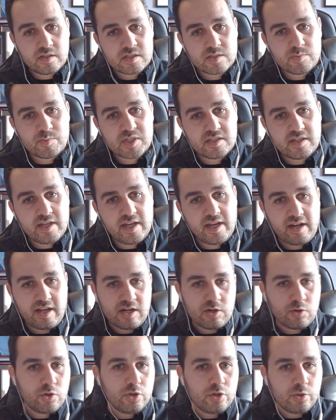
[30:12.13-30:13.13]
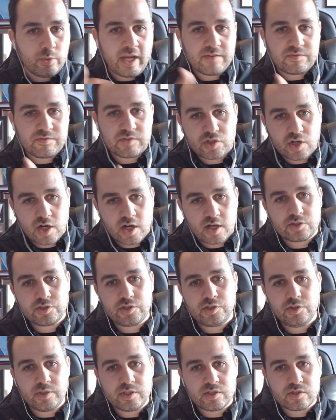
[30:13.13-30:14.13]
this mistake and who do we have to talk
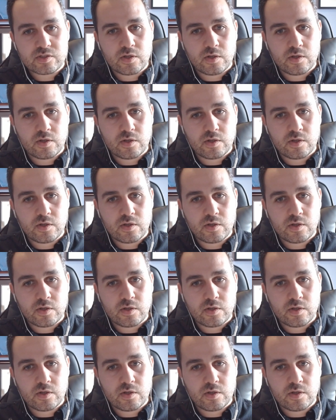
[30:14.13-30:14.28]
to and